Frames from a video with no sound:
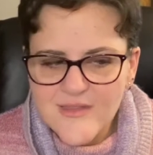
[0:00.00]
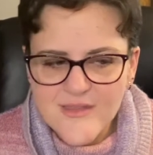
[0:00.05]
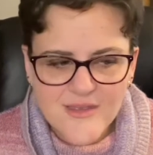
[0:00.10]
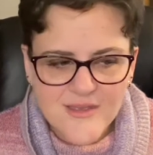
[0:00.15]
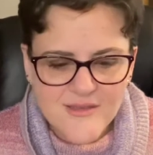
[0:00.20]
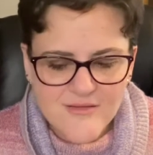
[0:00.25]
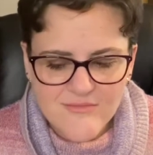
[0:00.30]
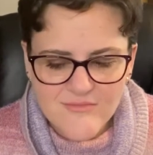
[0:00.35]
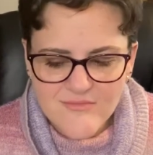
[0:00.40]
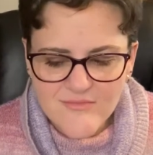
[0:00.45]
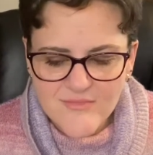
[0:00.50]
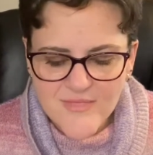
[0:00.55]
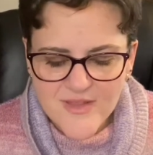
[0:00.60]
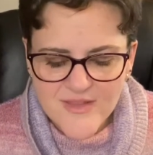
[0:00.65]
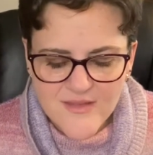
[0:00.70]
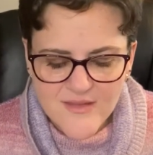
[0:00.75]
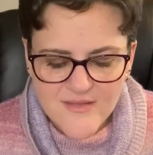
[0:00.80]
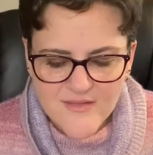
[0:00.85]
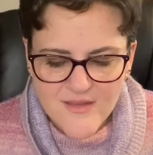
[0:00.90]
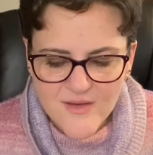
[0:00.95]
it. My
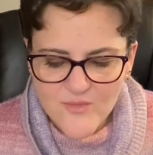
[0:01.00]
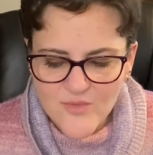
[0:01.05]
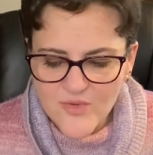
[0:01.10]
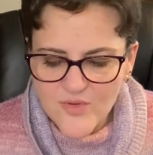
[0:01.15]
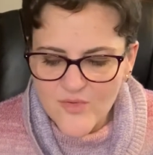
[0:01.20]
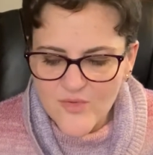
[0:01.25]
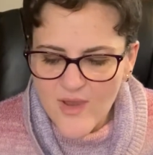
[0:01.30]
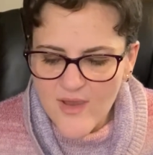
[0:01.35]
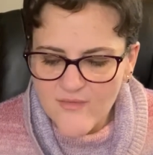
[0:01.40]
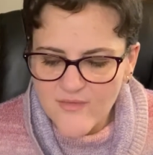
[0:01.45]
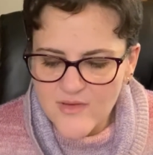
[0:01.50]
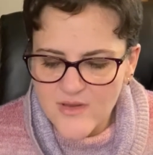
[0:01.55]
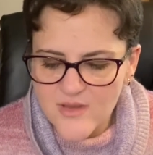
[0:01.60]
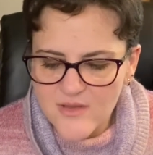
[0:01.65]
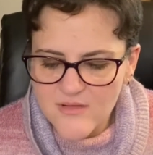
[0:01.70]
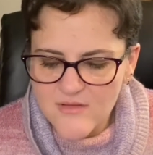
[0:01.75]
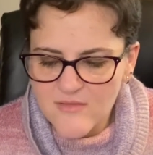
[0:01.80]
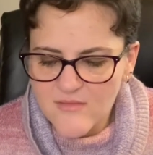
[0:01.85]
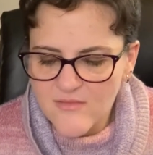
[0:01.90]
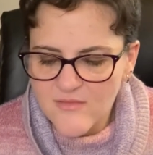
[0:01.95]
son's not really crafty.
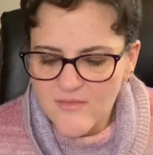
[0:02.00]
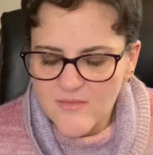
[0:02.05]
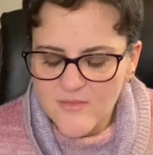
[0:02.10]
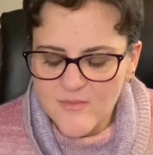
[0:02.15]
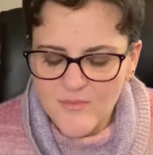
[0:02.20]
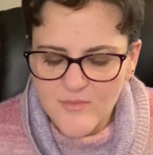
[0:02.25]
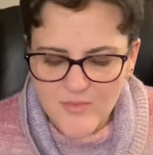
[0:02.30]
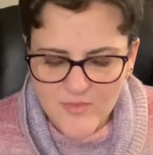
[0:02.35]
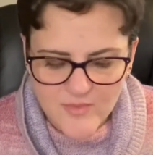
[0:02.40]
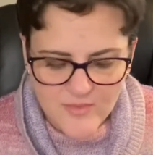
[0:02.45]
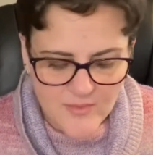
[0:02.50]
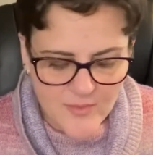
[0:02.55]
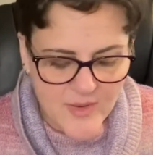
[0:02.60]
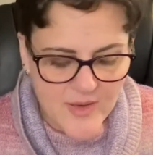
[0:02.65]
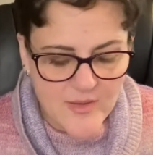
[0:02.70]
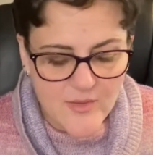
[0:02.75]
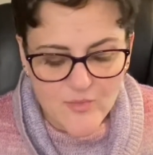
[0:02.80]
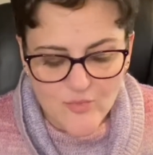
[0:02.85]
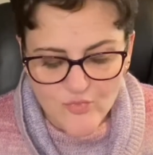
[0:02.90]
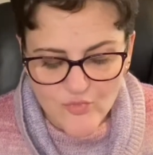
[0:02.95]

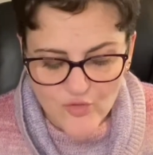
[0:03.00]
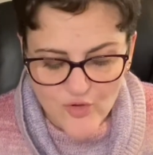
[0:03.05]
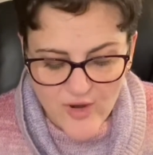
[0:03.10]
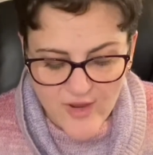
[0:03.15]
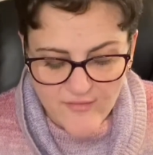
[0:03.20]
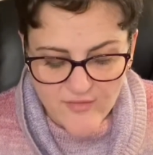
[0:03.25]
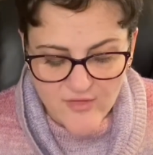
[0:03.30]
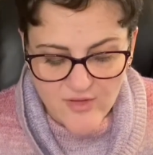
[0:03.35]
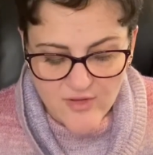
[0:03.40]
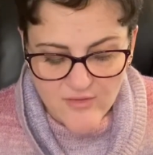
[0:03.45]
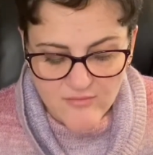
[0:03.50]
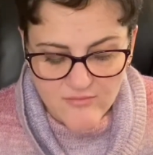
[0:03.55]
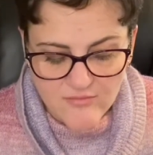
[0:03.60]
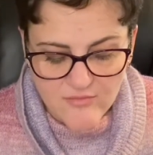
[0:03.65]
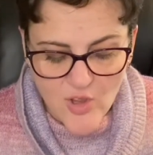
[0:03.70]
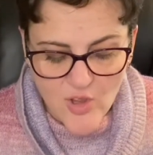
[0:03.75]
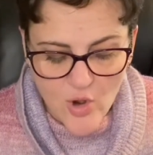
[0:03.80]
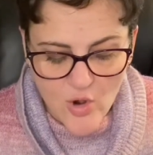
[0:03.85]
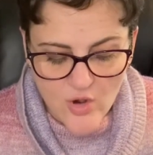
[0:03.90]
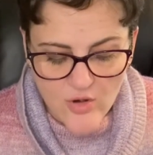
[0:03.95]
He crafts on
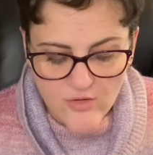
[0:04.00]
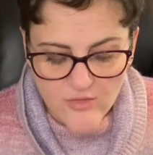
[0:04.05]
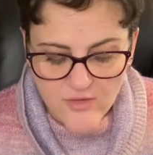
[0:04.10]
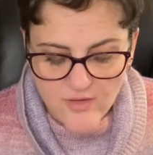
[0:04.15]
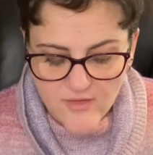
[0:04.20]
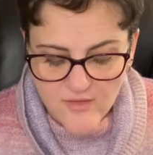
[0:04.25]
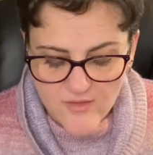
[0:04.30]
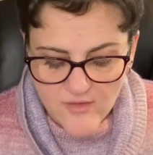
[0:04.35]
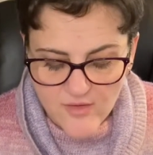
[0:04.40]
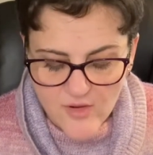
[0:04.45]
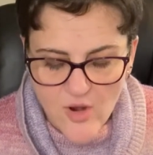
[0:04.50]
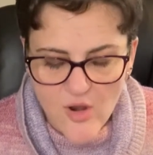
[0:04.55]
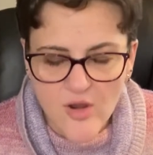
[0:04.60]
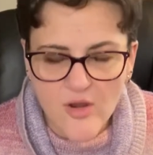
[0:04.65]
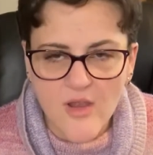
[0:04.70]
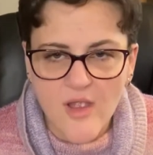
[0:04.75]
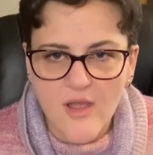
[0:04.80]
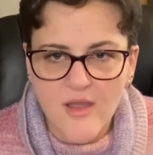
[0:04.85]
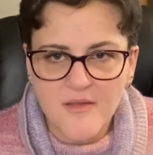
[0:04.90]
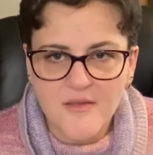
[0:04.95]
cars because he's a car
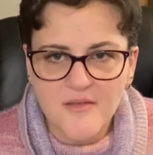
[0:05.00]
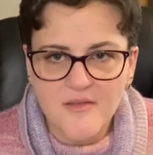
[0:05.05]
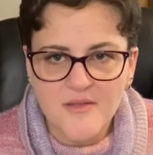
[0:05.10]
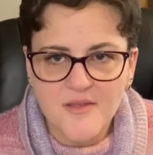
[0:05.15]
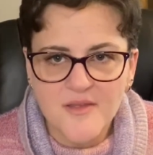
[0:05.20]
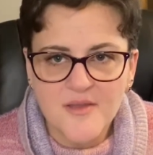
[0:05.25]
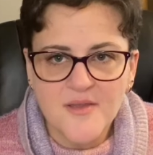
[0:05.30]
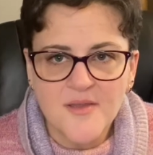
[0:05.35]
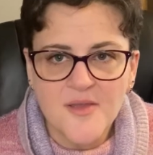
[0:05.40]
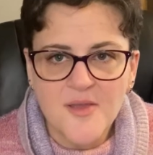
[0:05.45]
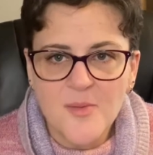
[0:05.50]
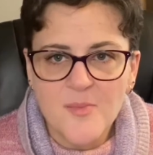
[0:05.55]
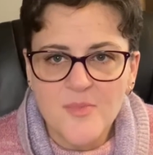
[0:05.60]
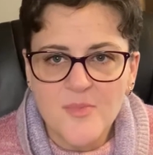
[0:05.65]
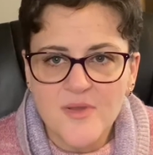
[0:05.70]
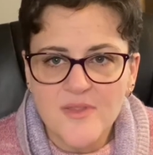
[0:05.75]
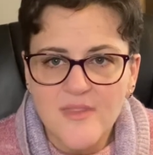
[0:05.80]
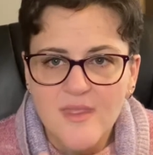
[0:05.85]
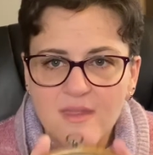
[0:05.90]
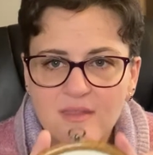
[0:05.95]
guy.
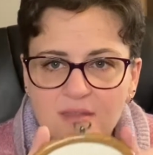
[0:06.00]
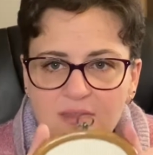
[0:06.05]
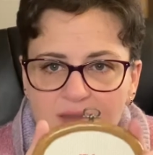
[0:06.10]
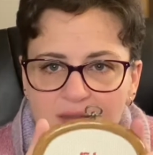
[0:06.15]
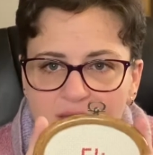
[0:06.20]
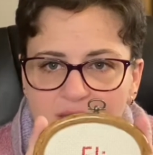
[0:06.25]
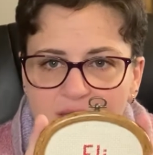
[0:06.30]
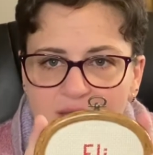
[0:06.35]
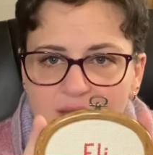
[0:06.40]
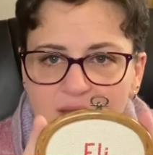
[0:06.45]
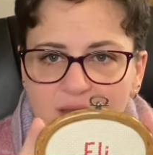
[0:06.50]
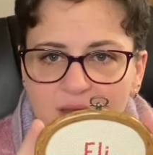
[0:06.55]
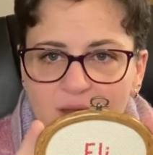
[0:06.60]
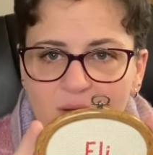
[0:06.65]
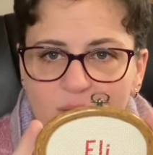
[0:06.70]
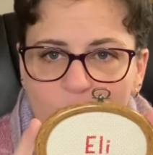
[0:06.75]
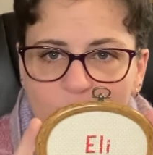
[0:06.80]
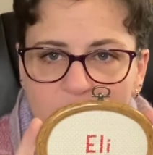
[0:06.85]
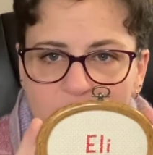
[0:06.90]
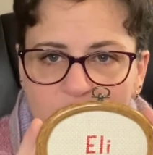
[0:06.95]
But that's his
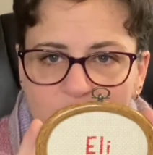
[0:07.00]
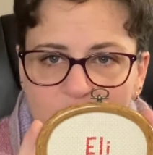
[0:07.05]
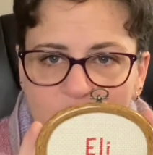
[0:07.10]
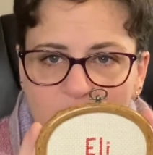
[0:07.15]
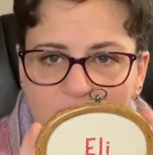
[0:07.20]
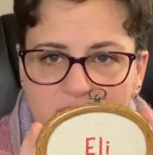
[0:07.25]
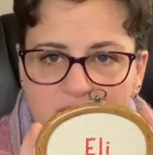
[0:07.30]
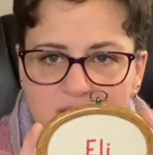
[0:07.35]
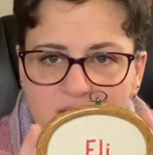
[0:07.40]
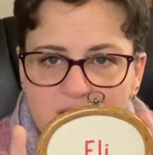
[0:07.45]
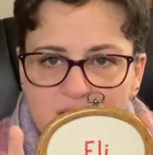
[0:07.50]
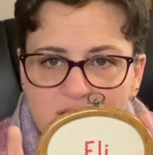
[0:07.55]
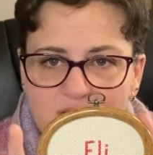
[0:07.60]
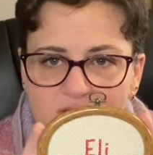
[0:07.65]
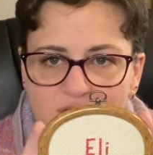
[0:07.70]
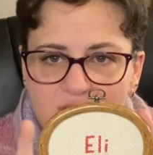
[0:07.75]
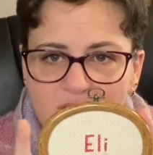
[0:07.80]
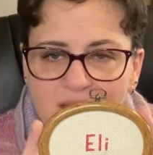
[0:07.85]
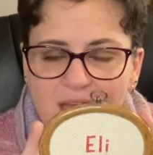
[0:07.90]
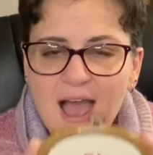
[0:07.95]
one cross stitch.
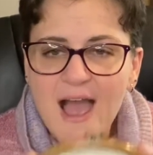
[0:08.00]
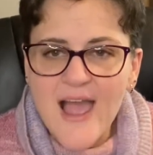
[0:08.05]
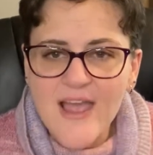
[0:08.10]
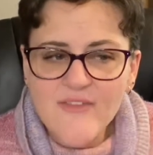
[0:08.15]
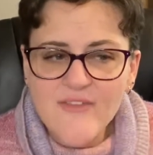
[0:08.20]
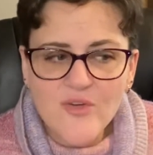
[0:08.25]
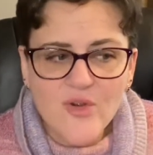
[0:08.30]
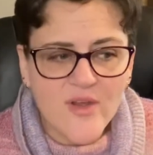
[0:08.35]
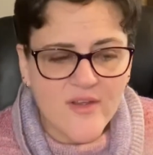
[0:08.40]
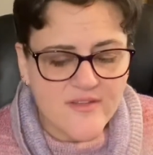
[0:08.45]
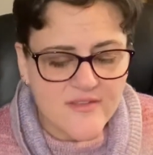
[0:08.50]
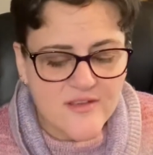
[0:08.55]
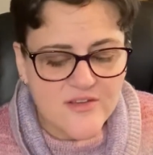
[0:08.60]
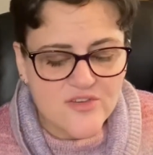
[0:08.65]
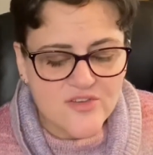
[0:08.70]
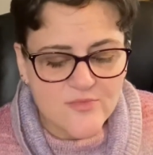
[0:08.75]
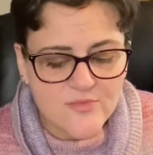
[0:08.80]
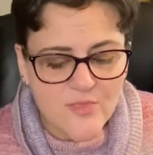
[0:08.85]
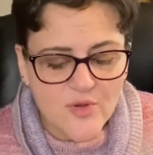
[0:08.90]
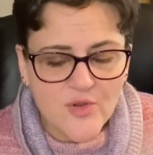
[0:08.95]
I've cross
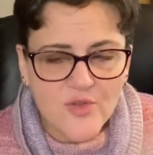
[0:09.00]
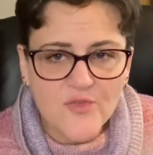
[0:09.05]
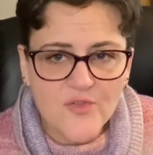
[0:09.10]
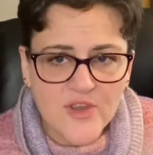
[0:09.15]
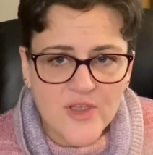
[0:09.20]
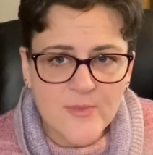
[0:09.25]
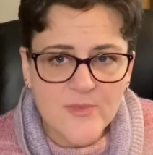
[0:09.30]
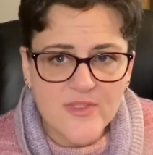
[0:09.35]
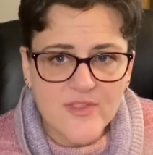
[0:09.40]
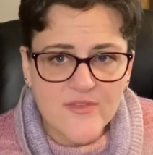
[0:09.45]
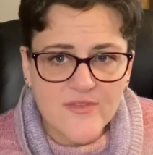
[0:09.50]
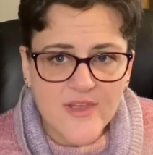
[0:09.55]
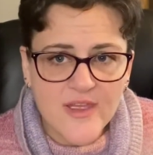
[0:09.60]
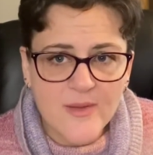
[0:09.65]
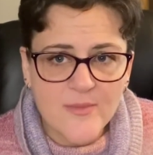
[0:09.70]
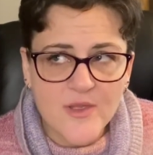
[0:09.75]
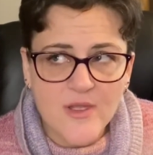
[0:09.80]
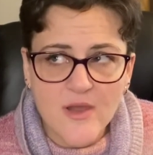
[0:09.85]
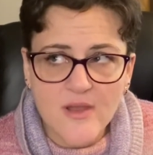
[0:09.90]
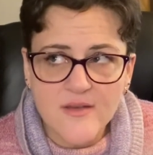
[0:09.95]
stitched the most for him in the
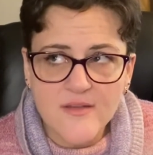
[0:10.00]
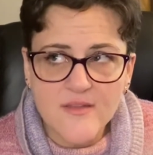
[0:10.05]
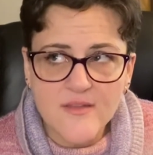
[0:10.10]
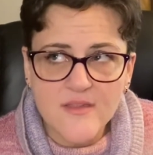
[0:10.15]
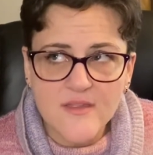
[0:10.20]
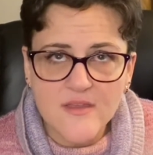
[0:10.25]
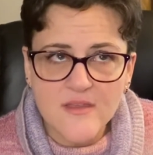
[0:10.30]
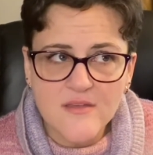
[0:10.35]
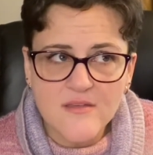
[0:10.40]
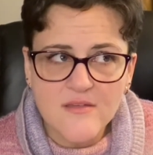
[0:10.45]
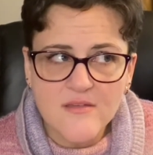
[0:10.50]
family, honestly.